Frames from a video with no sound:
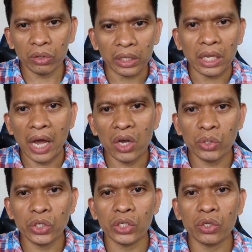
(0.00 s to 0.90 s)
that
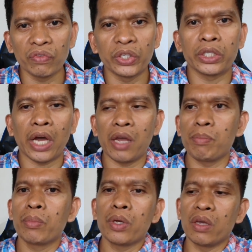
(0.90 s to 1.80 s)
languages over
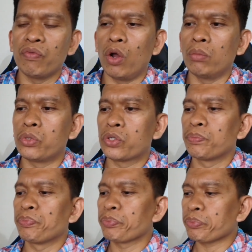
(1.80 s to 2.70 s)
time evolves.
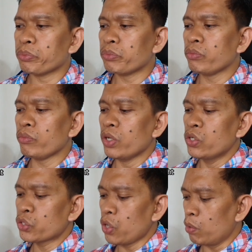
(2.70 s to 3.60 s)

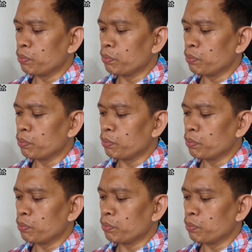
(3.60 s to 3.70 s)
So,